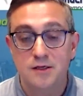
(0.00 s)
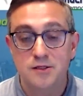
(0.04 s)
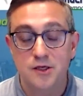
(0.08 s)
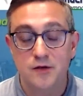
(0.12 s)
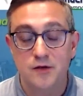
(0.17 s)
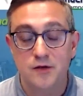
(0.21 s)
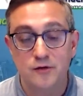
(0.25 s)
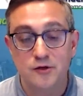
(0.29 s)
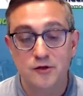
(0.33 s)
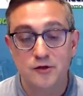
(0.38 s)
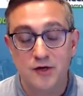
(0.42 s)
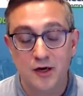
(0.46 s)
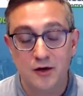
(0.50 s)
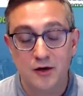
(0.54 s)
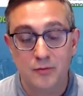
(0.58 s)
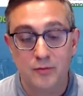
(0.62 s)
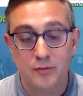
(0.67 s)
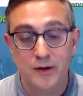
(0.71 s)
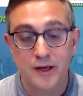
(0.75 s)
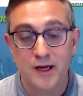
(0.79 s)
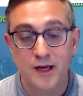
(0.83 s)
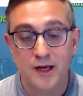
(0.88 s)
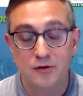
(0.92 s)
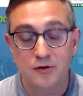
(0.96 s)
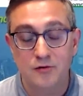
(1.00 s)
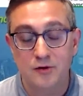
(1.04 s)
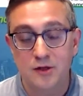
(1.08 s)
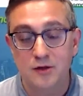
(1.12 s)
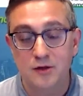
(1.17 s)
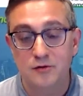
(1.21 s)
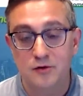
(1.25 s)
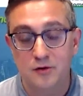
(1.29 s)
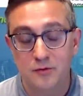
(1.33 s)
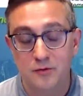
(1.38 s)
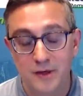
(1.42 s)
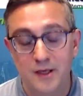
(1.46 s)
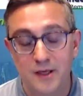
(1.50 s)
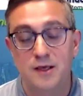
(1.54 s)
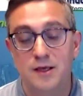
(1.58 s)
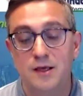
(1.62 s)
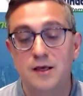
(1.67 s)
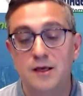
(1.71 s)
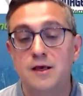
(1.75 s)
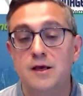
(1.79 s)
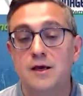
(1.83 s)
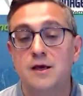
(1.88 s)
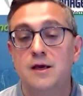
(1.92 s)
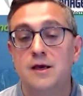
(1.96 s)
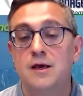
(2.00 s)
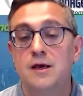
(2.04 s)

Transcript: So if you try to bring a new deal to me,